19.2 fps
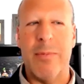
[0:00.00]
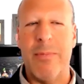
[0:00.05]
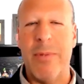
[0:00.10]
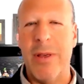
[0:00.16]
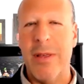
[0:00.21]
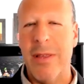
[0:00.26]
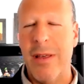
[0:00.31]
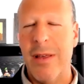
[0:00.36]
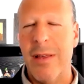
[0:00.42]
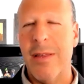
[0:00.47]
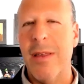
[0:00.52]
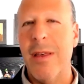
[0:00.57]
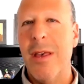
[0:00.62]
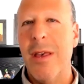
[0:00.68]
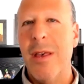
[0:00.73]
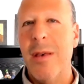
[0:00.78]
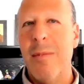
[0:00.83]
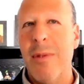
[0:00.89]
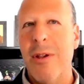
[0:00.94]
business,
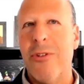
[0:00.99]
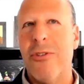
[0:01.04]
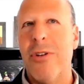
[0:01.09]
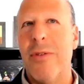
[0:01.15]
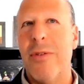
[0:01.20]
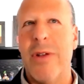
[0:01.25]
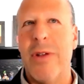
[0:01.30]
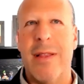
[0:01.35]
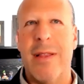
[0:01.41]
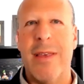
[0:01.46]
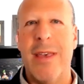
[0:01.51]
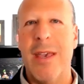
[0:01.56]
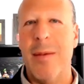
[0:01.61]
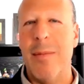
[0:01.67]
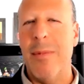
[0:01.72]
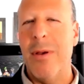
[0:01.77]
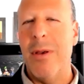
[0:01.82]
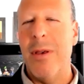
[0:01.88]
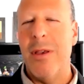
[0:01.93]
make sure you've got a
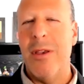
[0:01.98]
team.